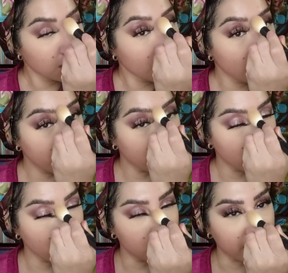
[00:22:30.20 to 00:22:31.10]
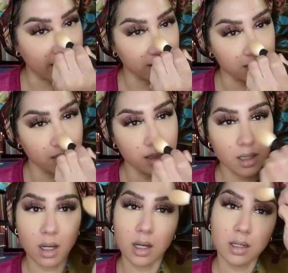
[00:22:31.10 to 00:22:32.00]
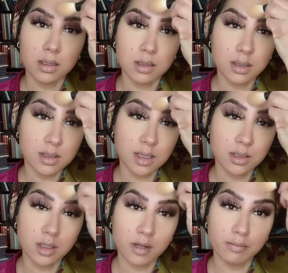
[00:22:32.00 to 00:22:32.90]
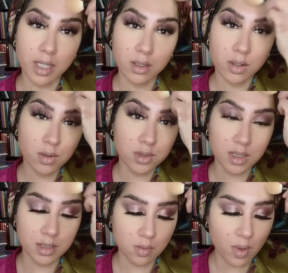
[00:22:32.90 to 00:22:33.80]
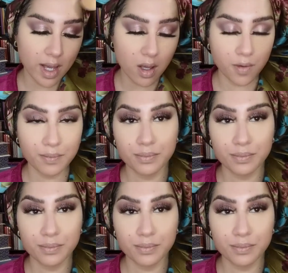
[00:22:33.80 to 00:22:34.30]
And I'm going to use that on the center of my nose as well.